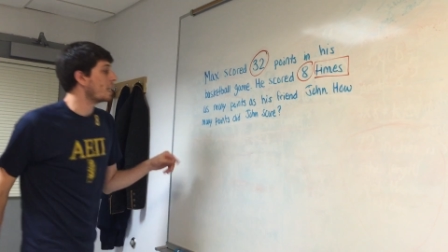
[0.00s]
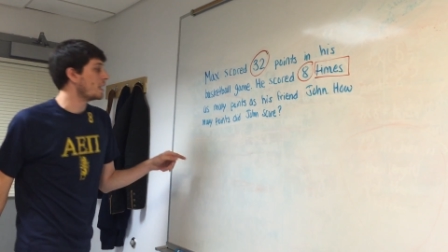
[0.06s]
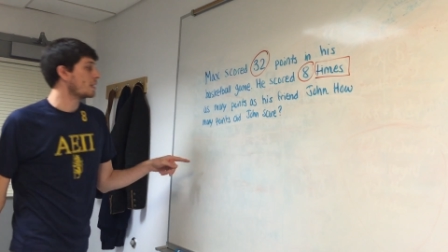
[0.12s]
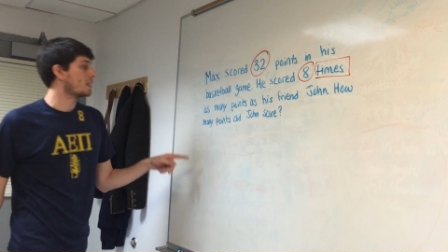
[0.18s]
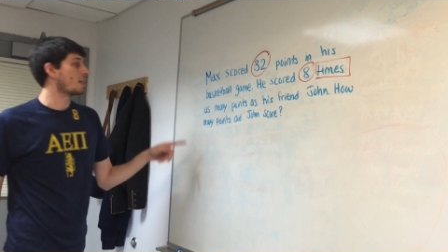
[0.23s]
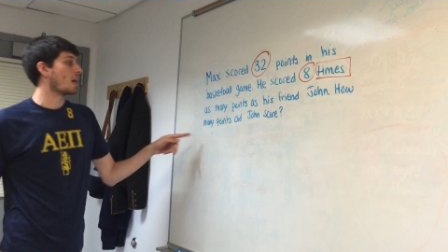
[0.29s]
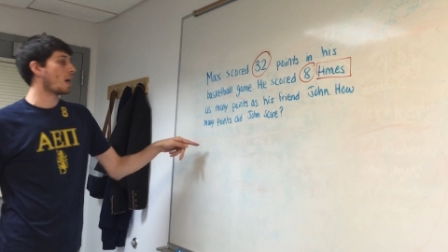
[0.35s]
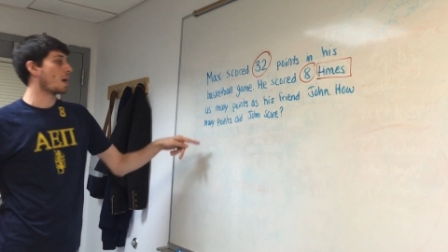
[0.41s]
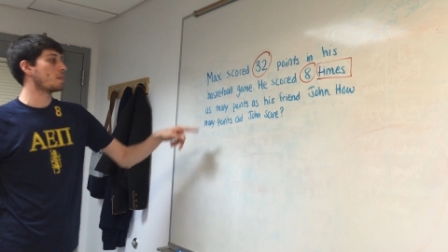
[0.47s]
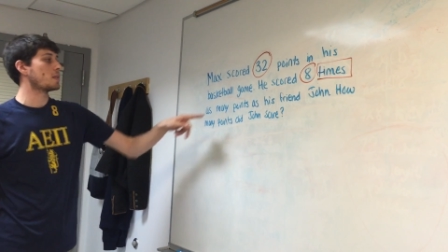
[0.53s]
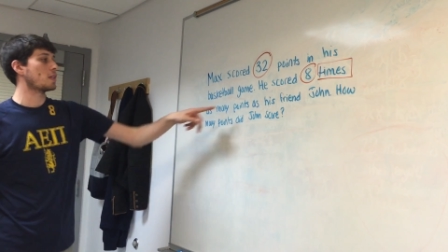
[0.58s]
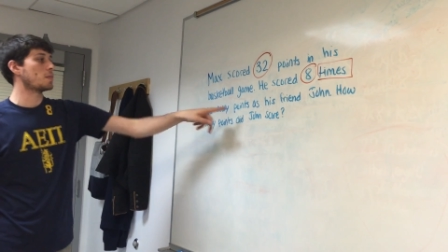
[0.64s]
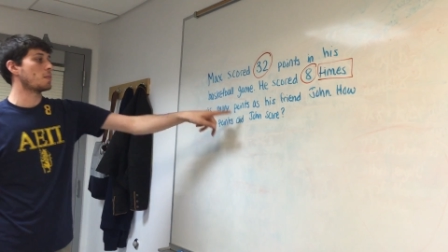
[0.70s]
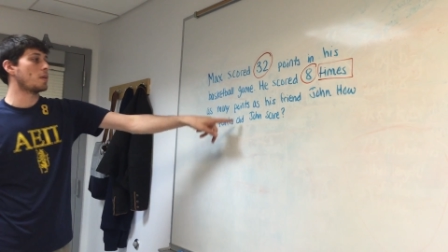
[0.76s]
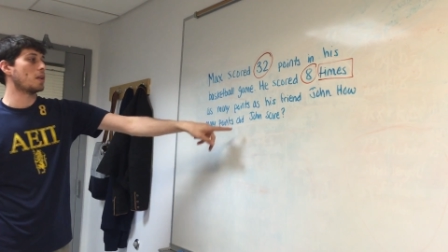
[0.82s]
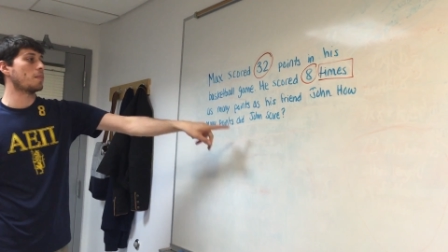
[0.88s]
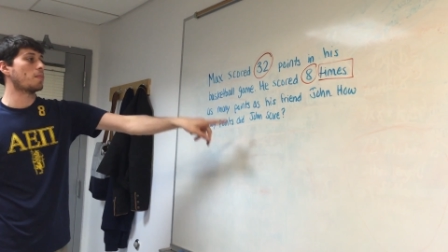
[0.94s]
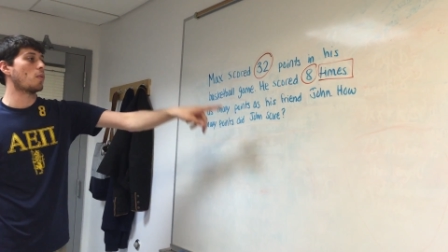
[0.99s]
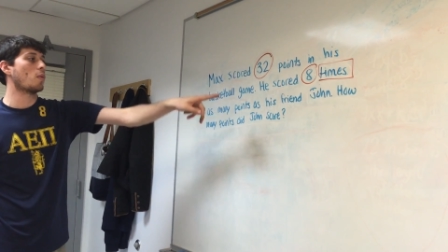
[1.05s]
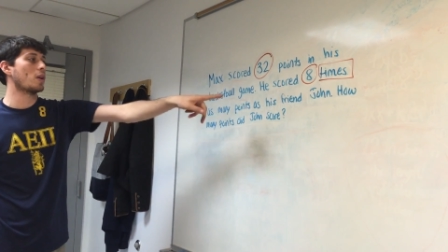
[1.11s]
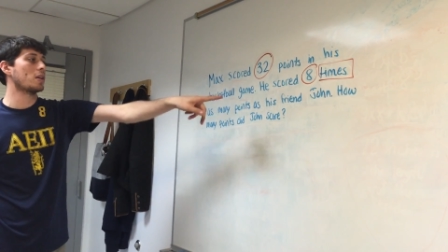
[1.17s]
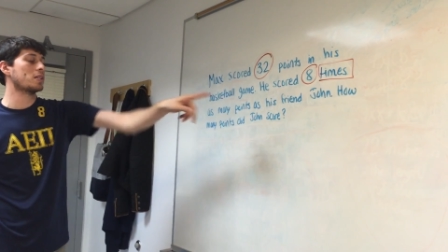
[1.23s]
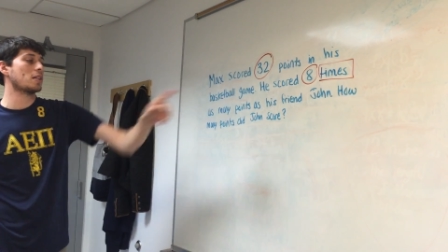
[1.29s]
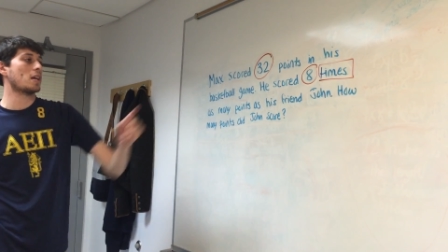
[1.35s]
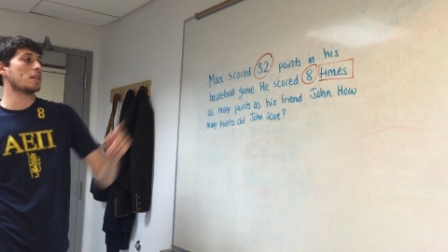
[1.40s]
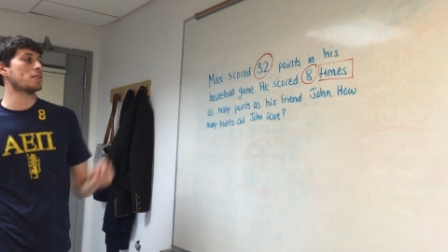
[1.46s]
8 times as many
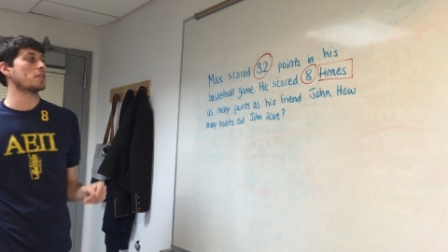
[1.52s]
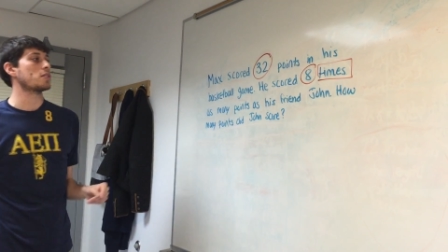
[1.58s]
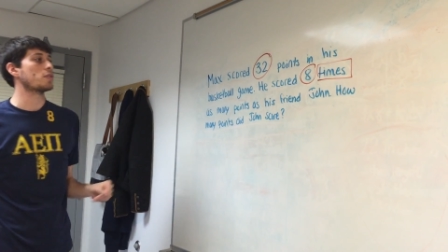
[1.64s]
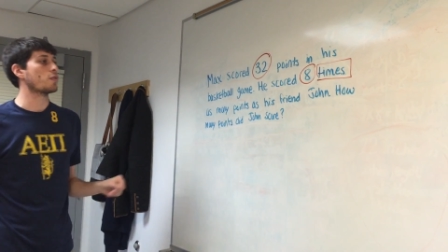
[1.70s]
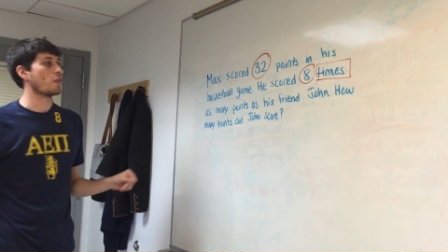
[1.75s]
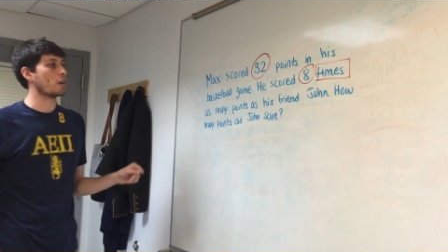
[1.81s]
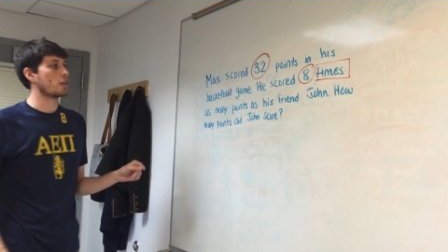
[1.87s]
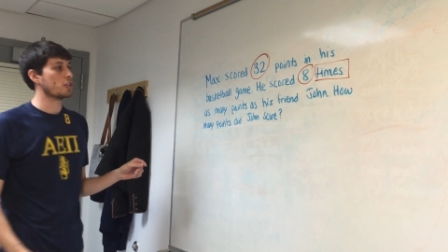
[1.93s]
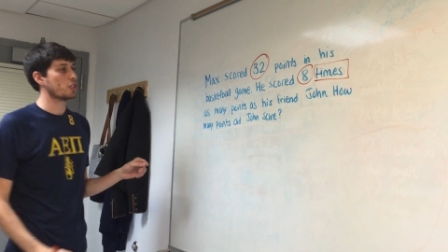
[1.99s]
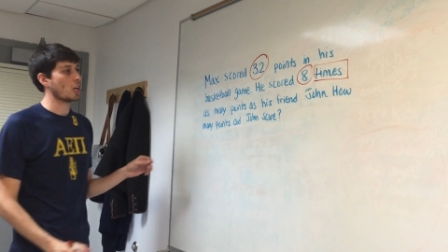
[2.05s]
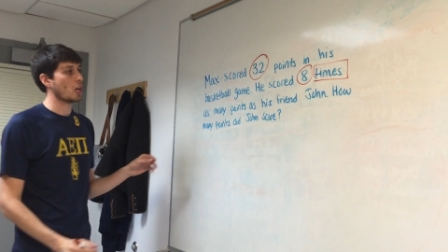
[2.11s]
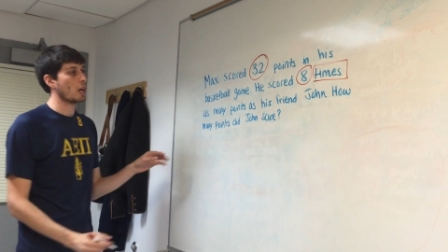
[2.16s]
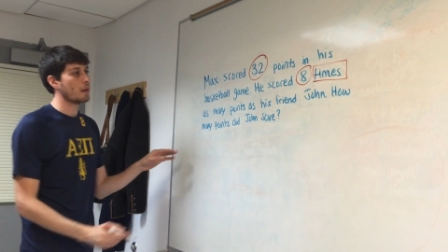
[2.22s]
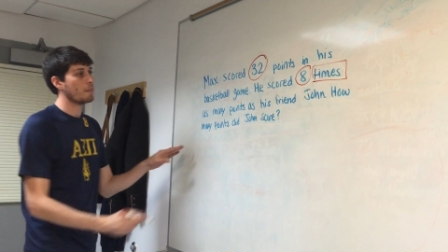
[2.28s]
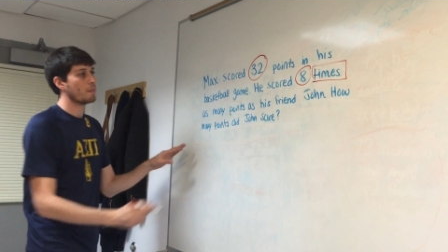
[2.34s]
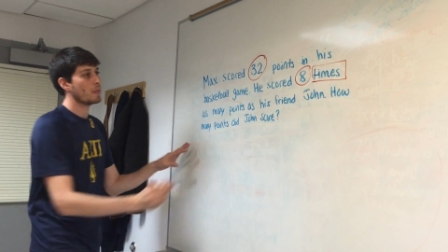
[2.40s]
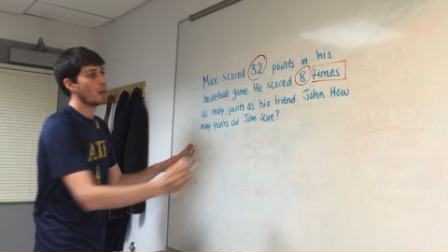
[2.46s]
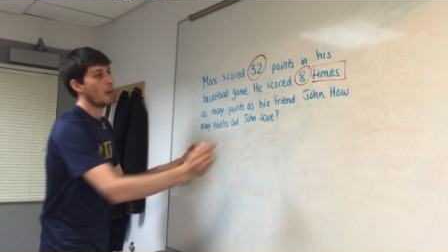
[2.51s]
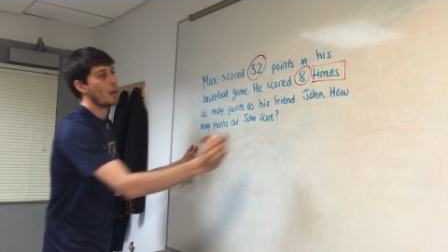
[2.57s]
points as his friend John.